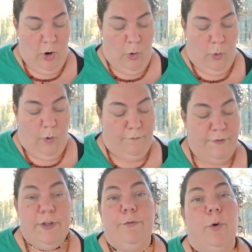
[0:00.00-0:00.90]
or
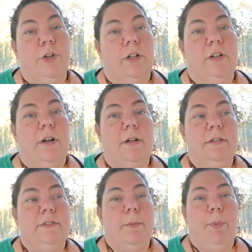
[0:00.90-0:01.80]

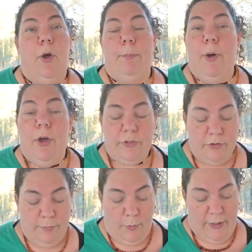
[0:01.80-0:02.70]
$54 per
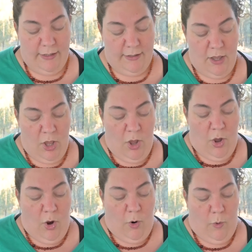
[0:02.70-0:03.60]
person per week,
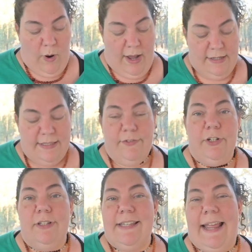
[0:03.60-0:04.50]
or
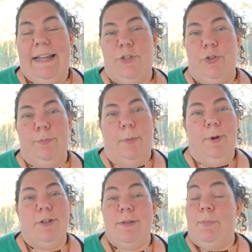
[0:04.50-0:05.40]
$7.82 per
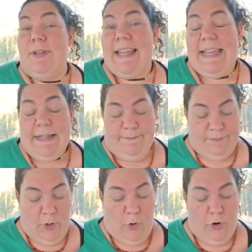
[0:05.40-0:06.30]
person per day,
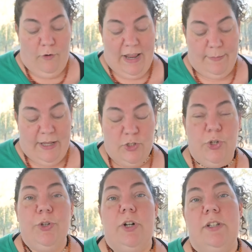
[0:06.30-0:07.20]
or around about
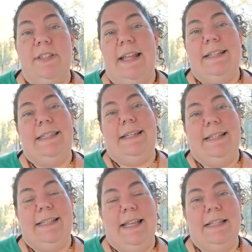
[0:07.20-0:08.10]

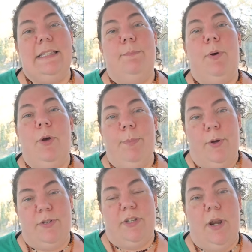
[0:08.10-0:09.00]
$2.60 per
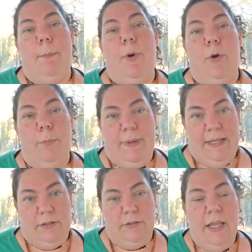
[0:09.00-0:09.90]
person per
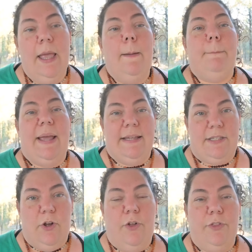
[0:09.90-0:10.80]
meal
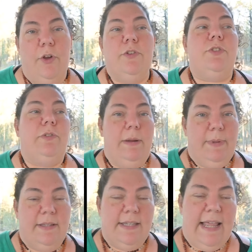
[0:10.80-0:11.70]
based on those three meals a